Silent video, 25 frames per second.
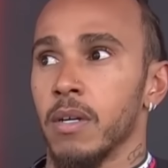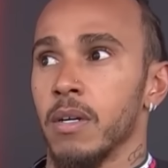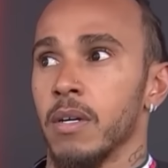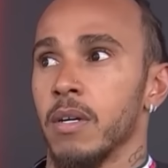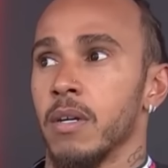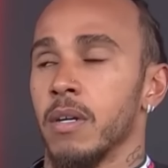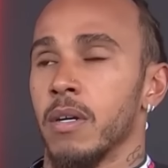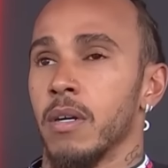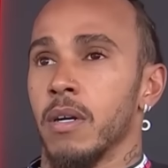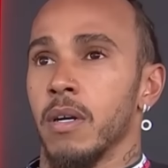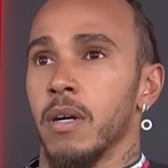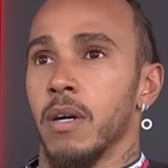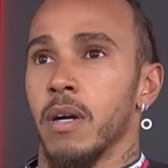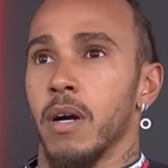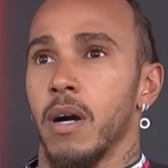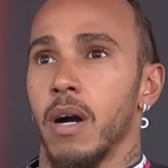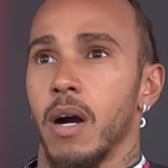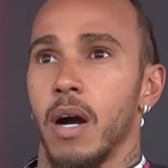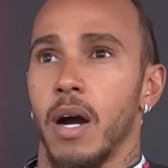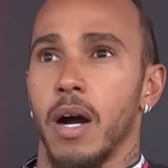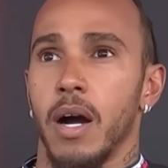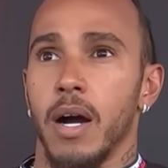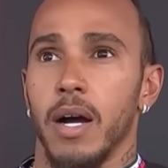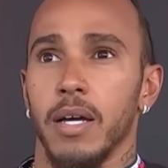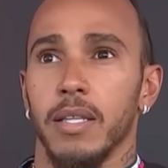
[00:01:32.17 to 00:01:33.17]
Or is that too
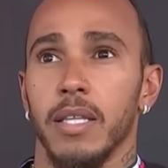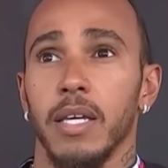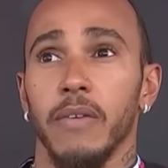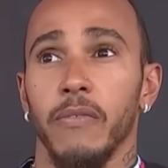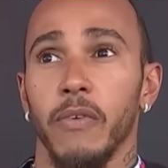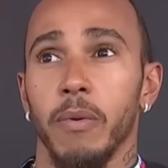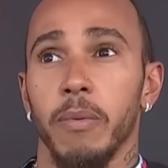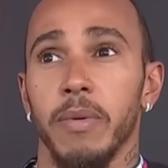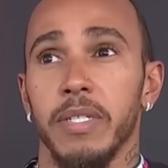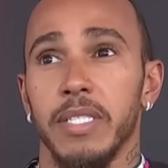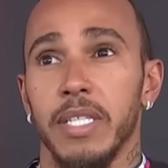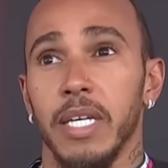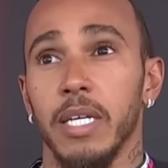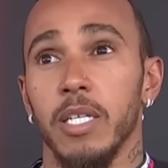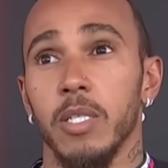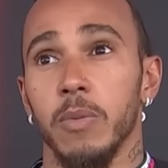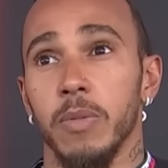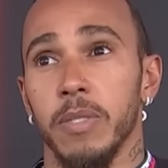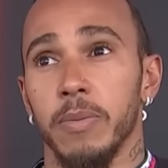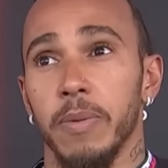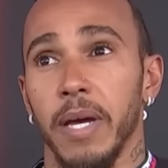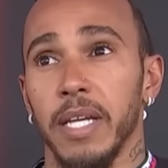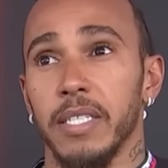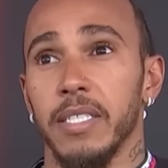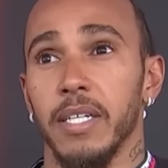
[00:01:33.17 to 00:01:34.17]
big a statement? From a team's
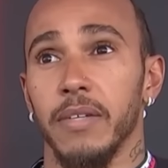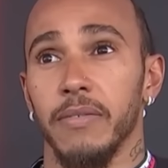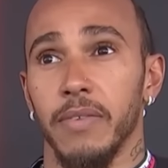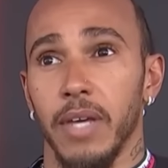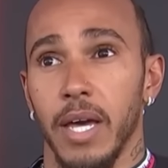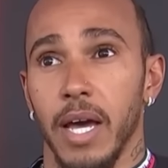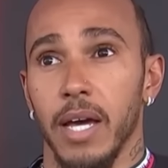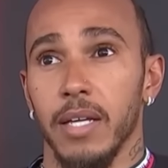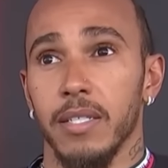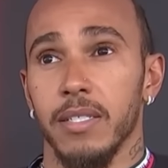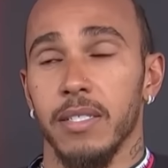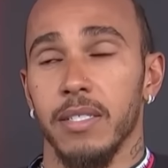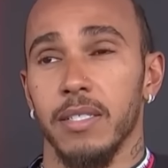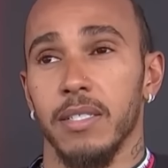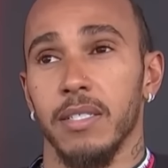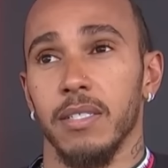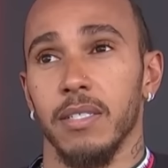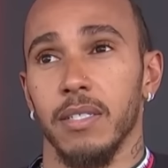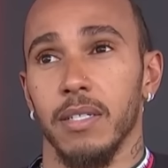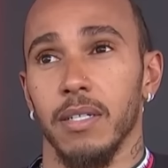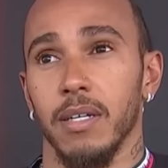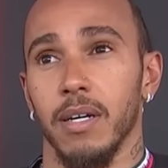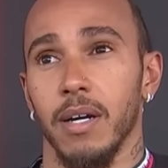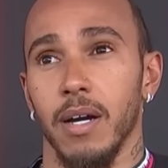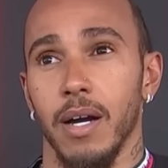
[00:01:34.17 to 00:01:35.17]
perspective, yes.
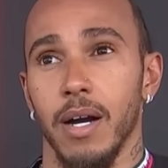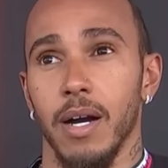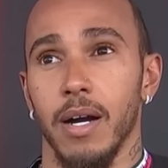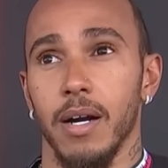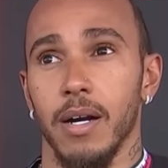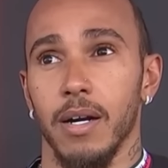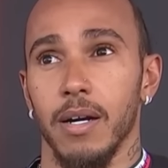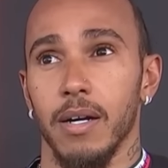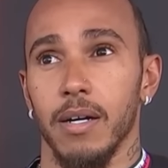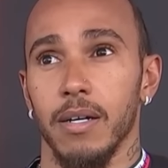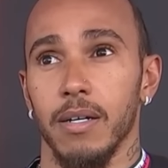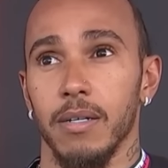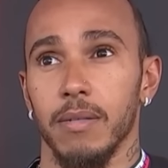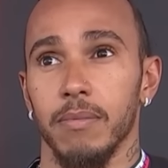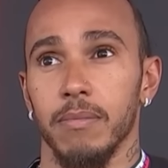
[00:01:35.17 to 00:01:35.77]
I